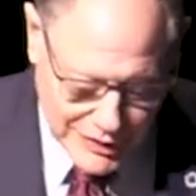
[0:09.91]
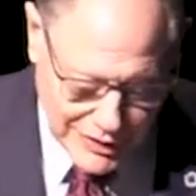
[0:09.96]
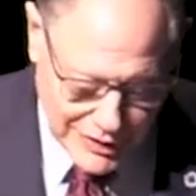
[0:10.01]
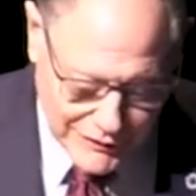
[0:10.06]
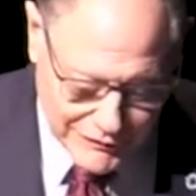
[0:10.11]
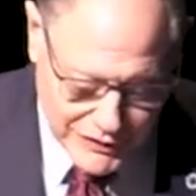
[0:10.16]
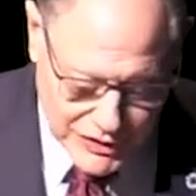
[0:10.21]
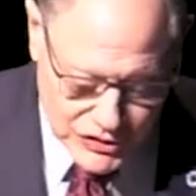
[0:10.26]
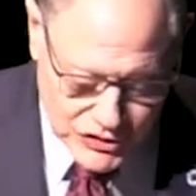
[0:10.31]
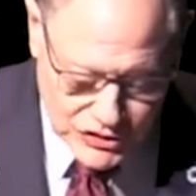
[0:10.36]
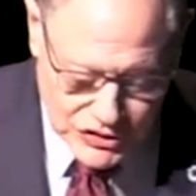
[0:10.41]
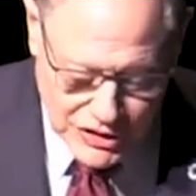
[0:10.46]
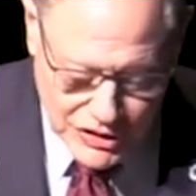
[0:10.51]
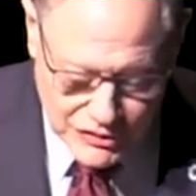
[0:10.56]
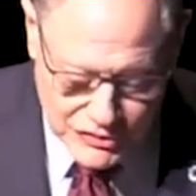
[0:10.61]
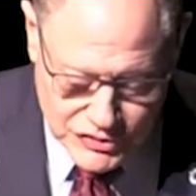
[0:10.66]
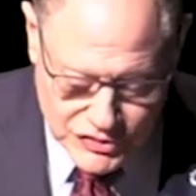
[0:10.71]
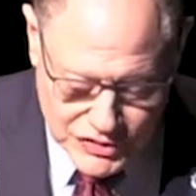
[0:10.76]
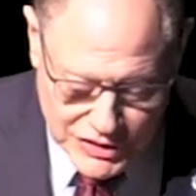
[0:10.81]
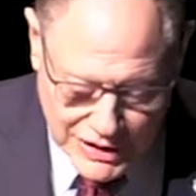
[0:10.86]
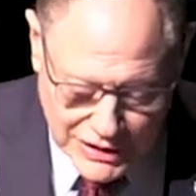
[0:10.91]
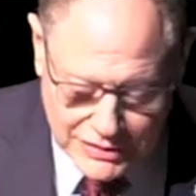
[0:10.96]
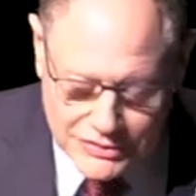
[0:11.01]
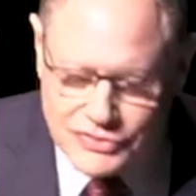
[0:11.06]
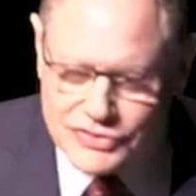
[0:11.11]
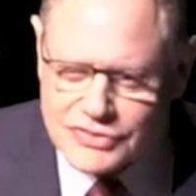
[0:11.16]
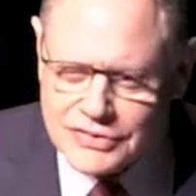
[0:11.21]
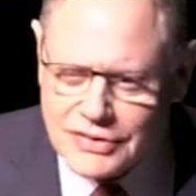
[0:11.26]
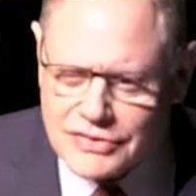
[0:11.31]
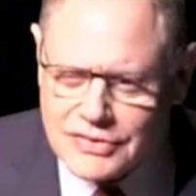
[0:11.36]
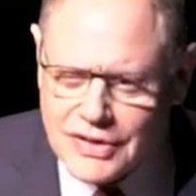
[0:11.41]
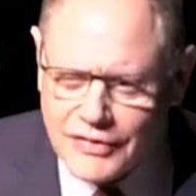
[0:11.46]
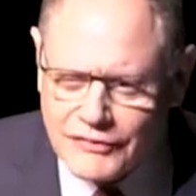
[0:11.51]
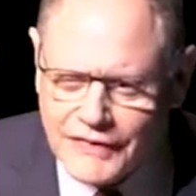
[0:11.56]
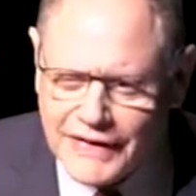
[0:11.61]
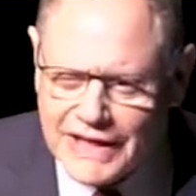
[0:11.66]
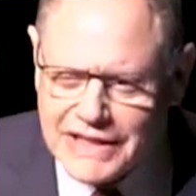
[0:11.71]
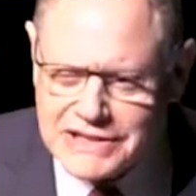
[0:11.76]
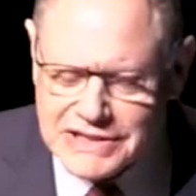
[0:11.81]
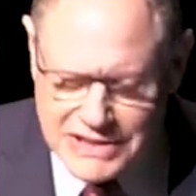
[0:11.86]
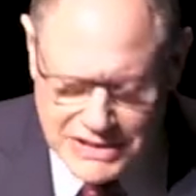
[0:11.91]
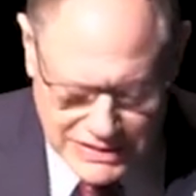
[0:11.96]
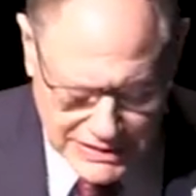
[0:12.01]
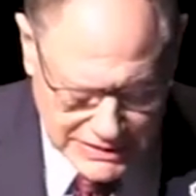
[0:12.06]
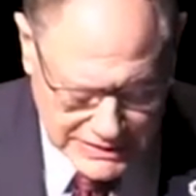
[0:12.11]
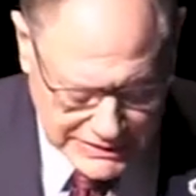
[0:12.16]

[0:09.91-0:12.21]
of this year's event.